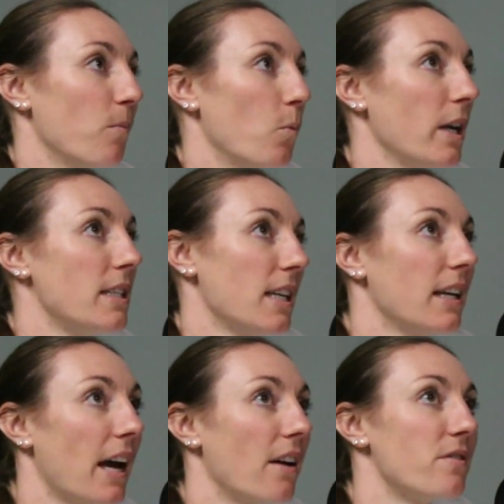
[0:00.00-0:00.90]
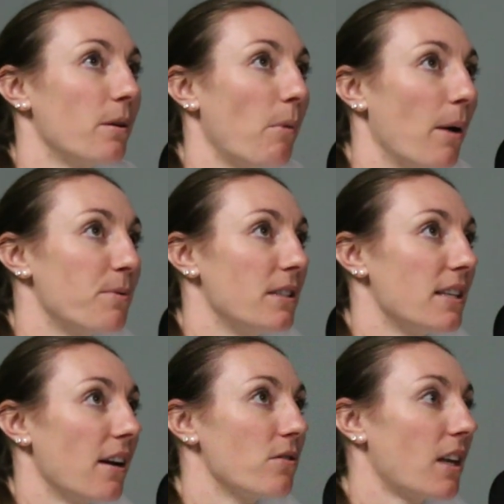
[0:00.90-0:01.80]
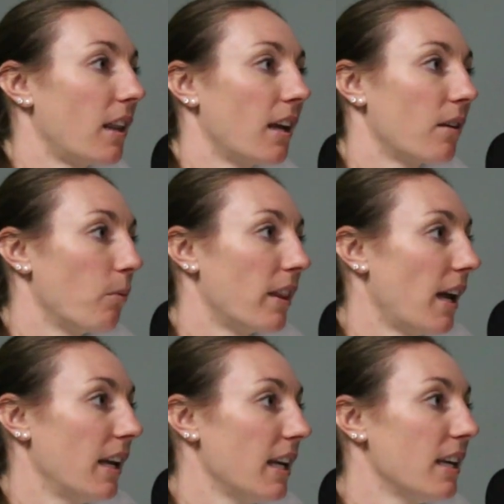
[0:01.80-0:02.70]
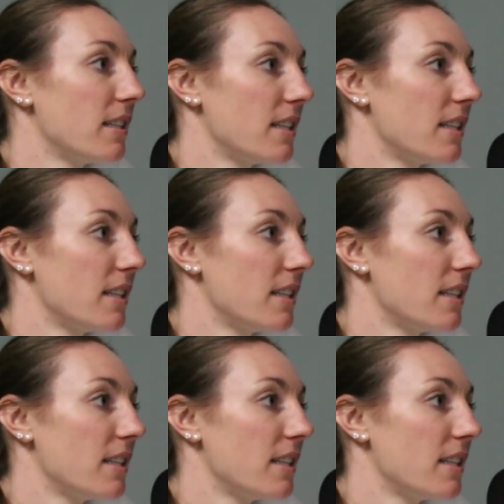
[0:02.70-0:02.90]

We did have some ups and downs, I think, with any